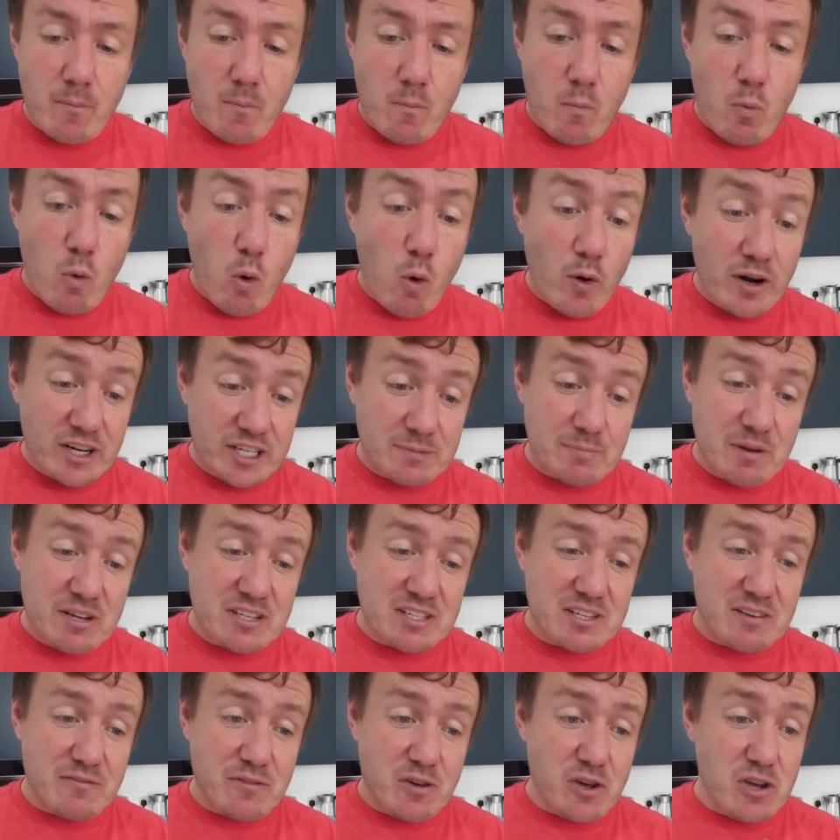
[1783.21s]
more
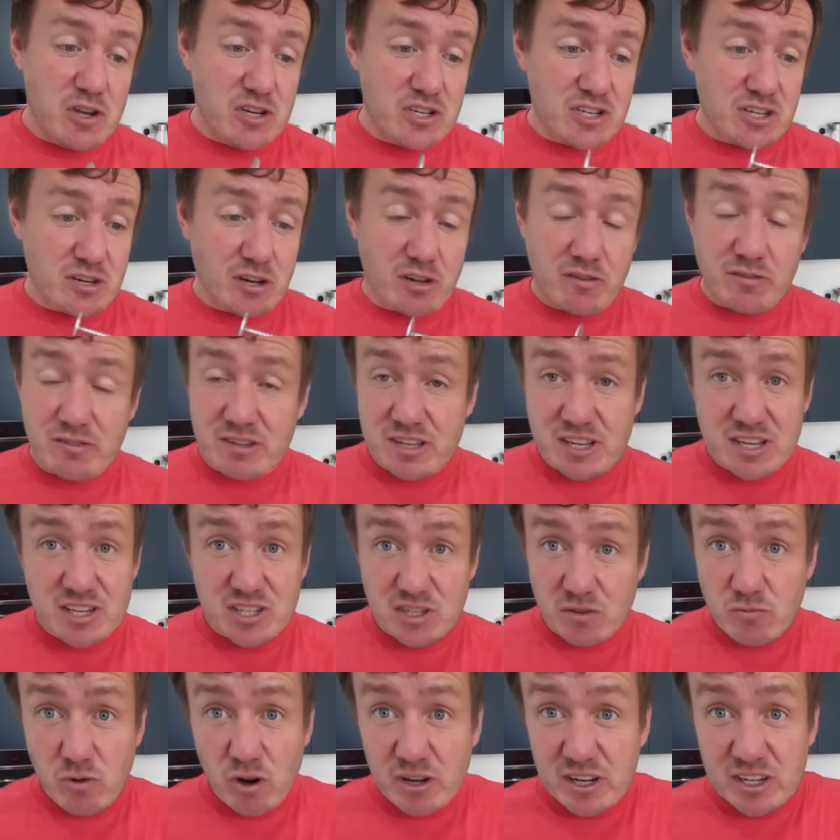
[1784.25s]
expensive version of these
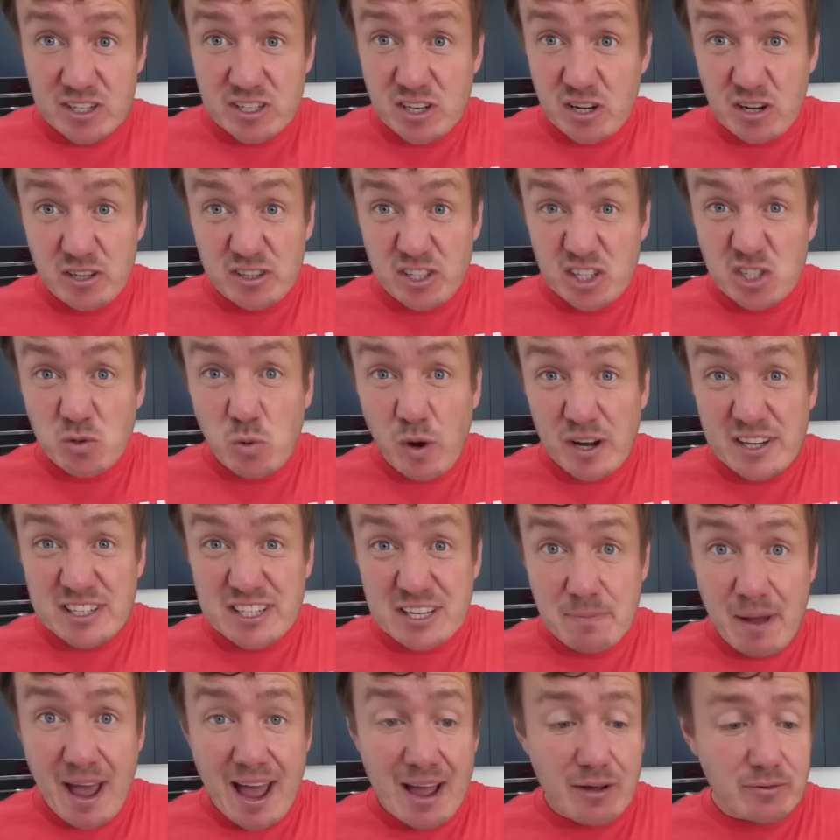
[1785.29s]
that run into like the
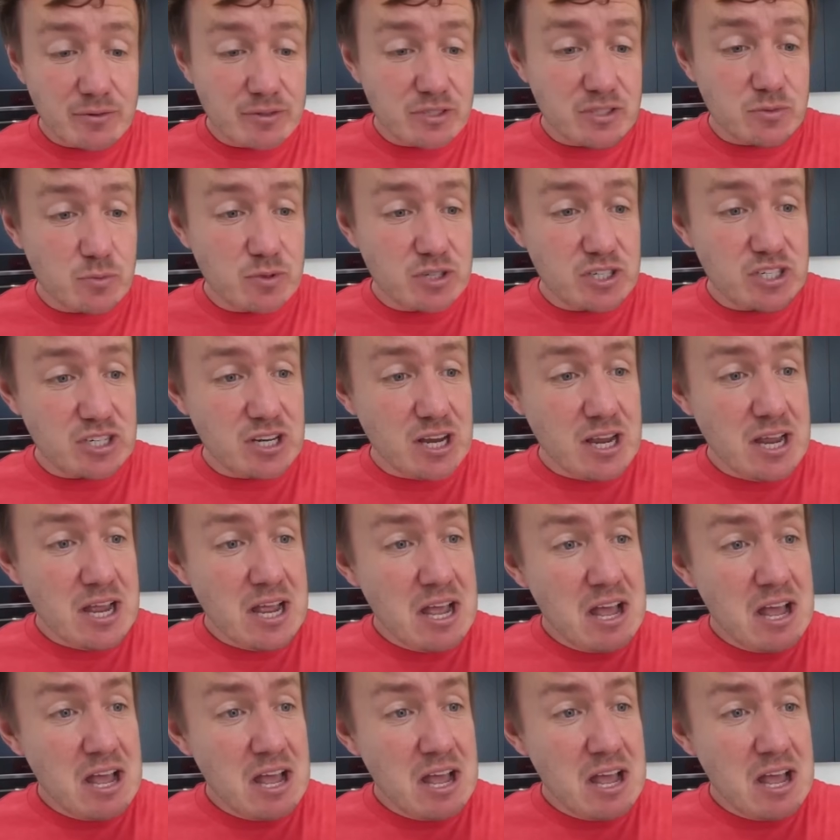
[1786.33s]
£20, which